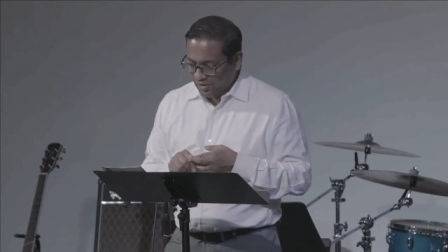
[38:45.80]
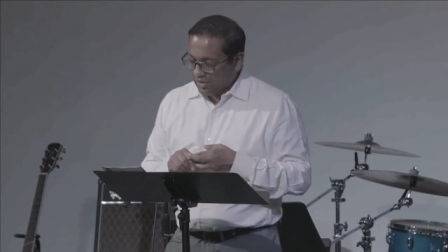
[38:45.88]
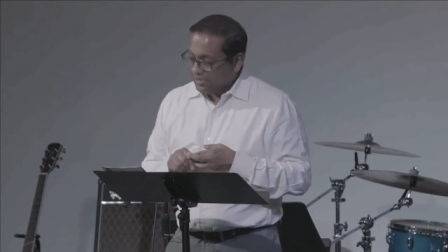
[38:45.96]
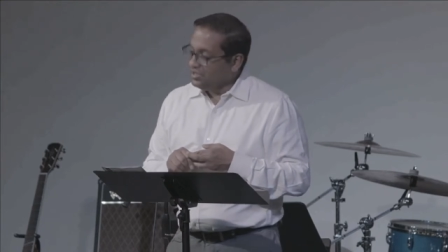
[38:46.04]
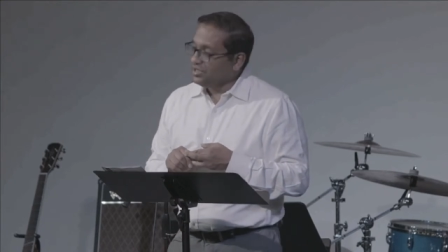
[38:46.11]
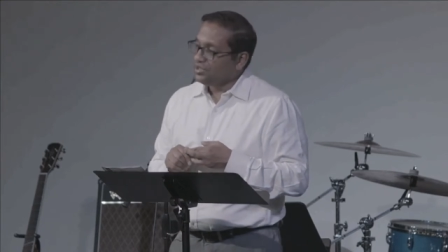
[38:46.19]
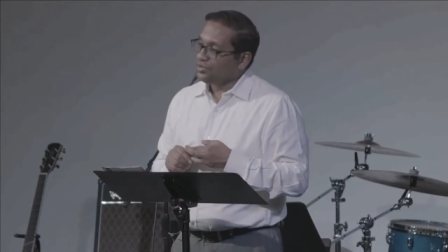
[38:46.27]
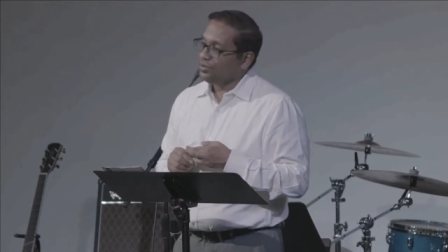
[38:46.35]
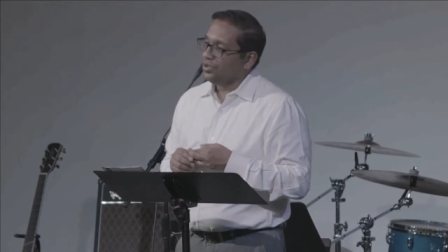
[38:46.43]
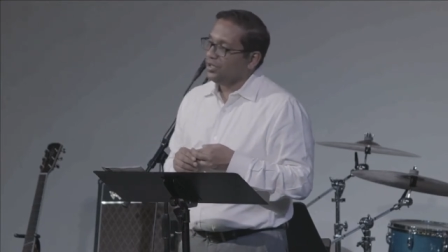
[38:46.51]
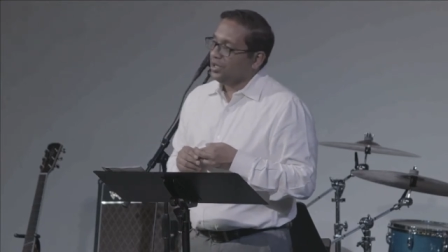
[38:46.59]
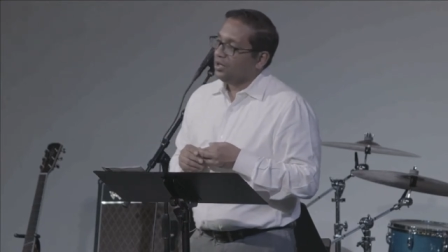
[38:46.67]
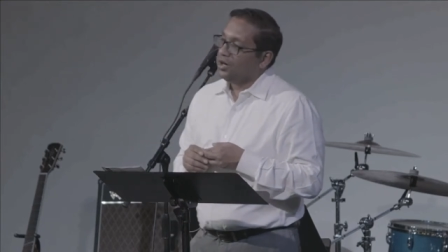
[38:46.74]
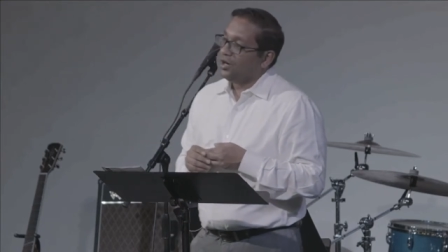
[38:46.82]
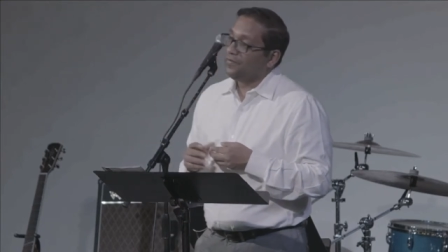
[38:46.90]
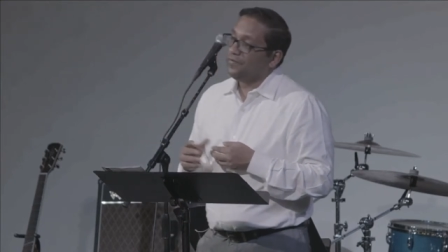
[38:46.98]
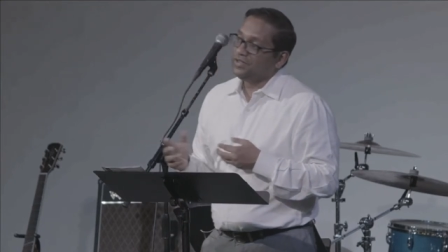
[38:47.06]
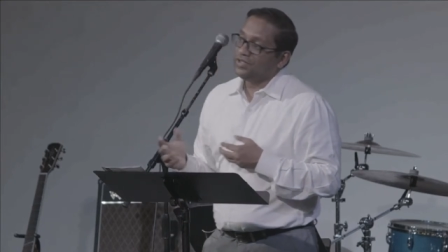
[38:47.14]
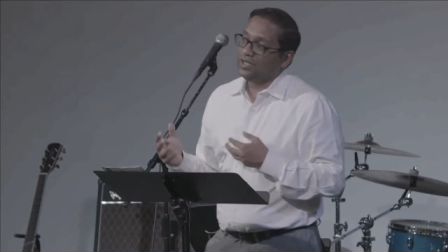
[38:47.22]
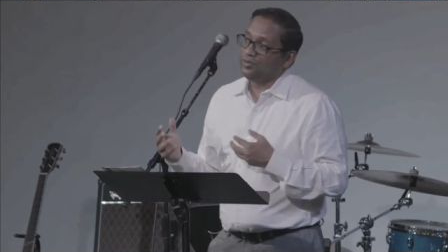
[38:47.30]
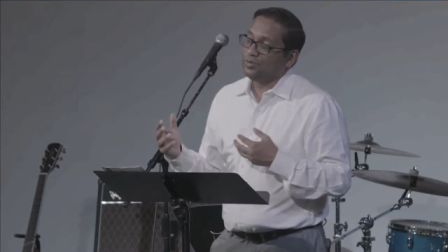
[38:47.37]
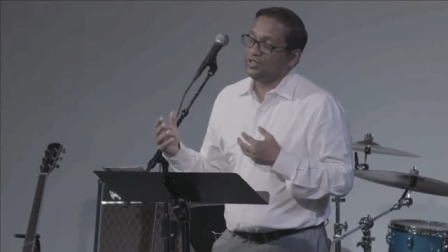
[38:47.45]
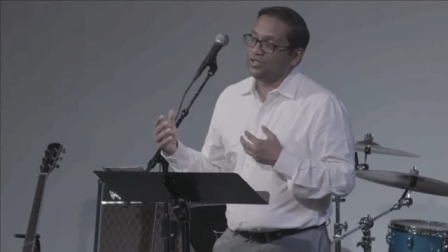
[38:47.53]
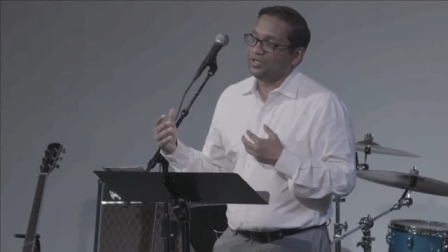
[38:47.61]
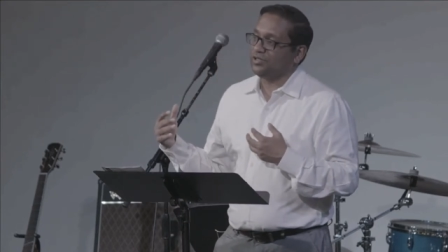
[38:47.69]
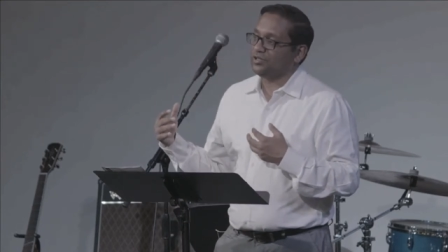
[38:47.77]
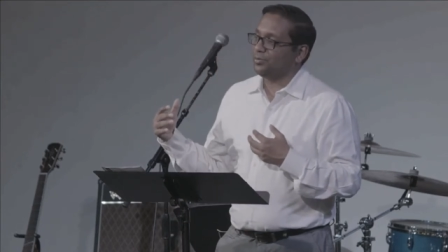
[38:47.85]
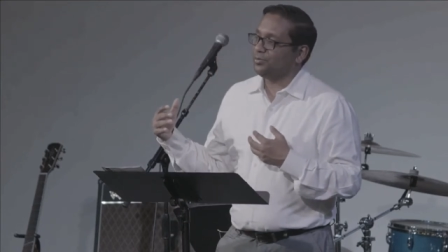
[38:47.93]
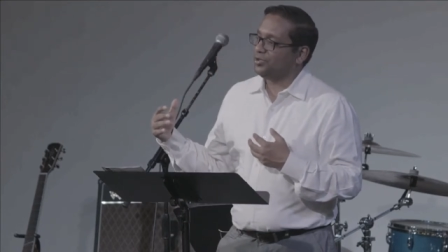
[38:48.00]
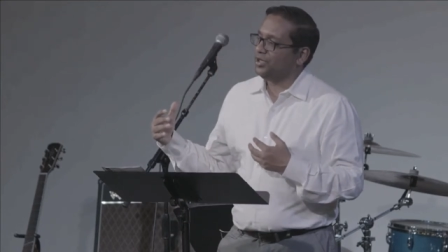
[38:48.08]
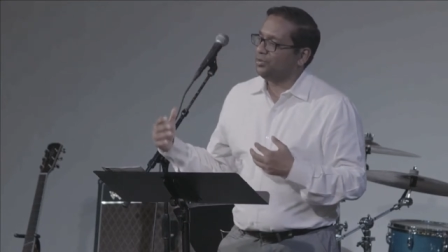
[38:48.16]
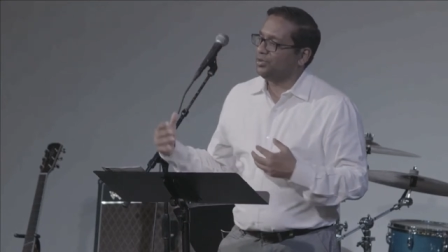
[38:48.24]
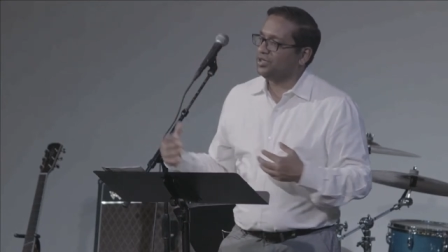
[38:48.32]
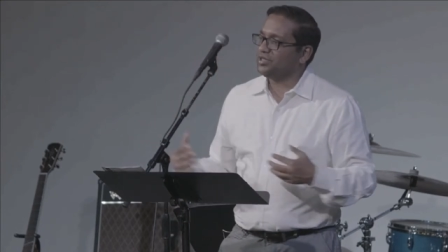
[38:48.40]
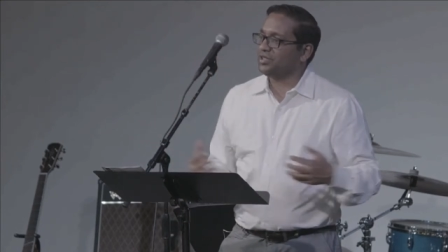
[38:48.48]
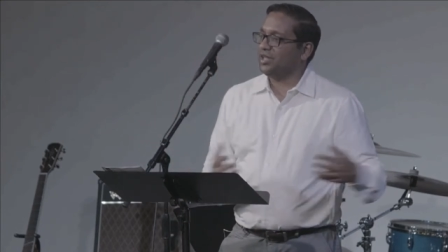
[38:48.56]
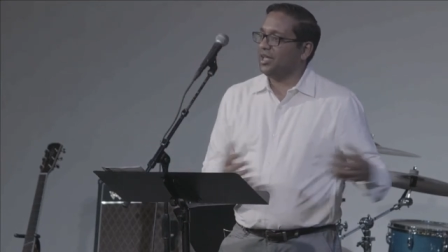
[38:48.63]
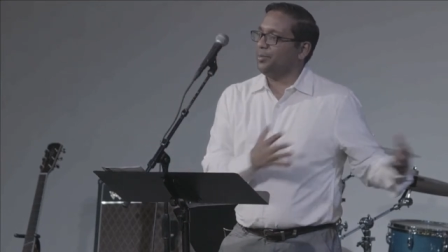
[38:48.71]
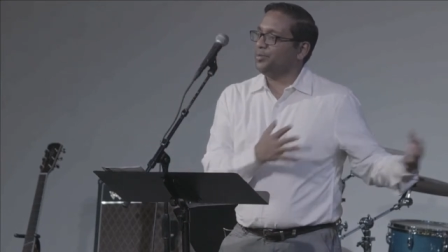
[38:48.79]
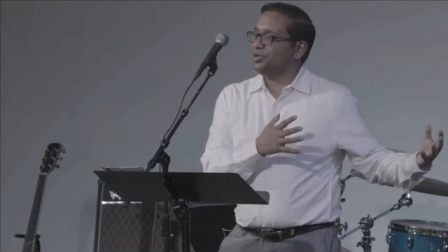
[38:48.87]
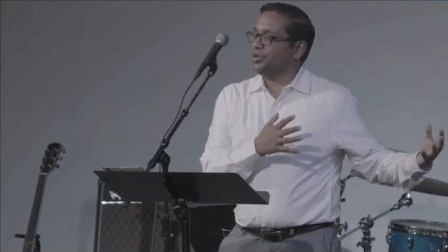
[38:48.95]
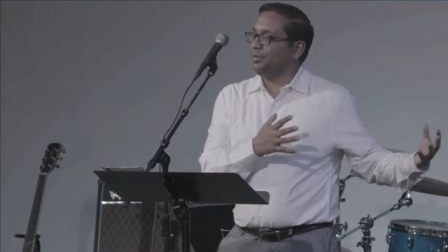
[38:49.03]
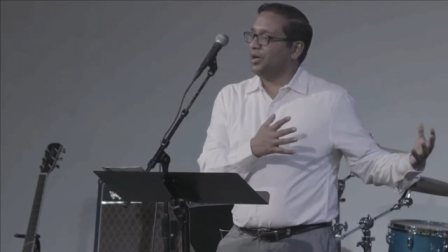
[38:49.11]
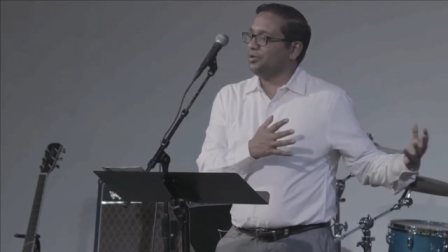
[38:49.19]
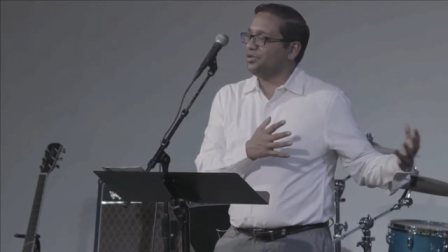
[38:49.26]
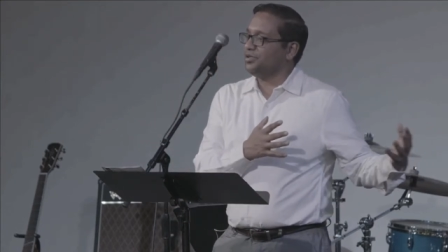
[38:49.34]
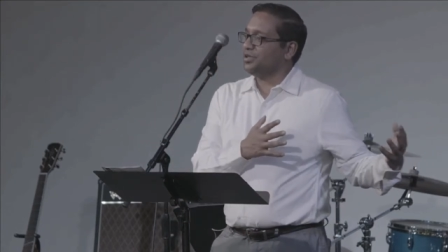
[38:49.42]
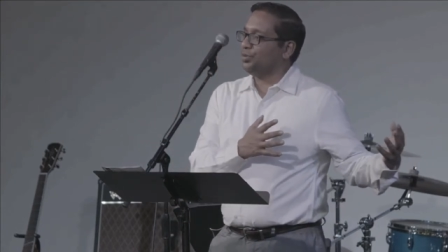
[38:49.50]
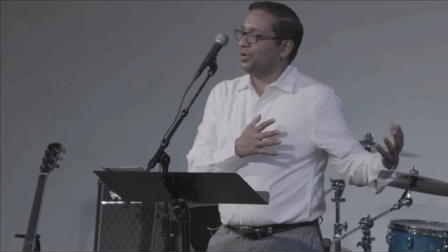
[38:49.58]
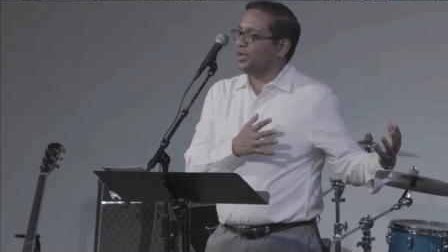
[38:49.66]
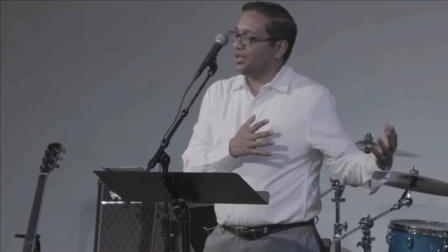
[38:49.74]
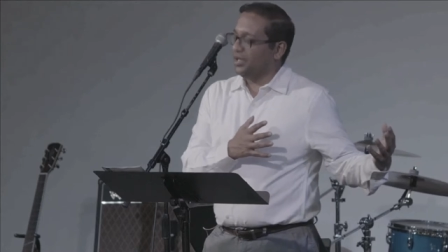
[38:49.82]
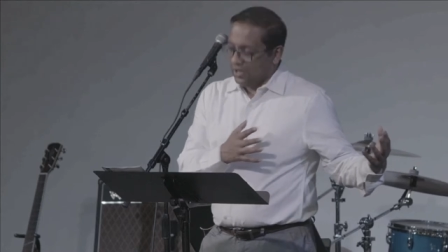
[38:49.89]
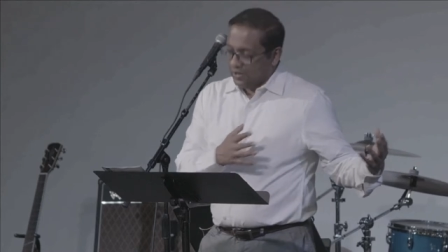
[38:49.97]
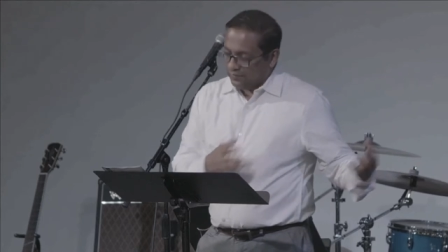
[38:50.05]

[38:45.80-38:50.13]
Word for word: Jesus would oftentimes we'd see in scripture he would escape to the mountains away